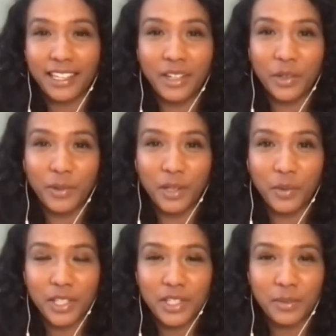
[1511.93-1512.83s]
and nobody
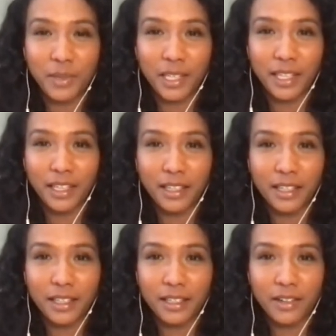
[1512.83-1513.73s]
wants to
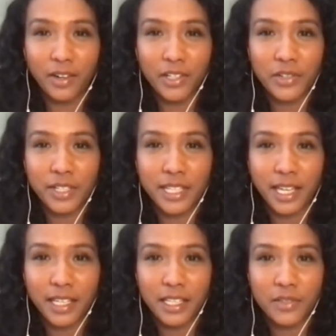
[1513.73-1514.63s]
be
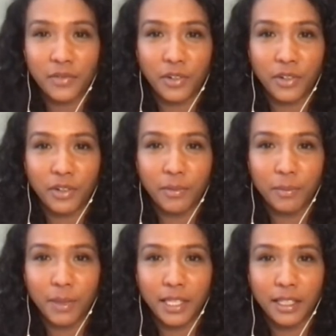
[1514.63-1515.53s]
ostracized for
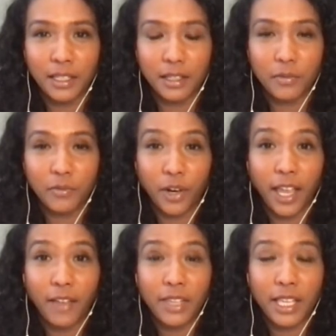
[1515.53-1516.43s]

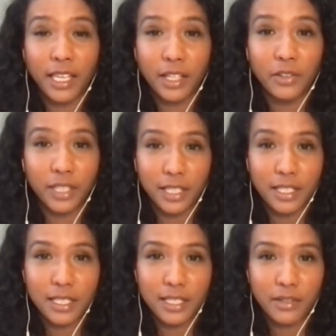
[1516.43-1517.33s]
having an
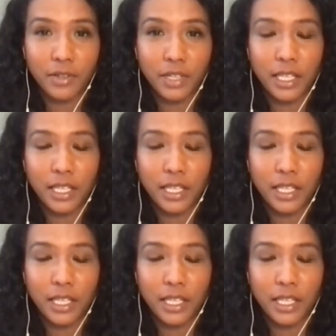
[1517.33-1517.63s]
illness, really.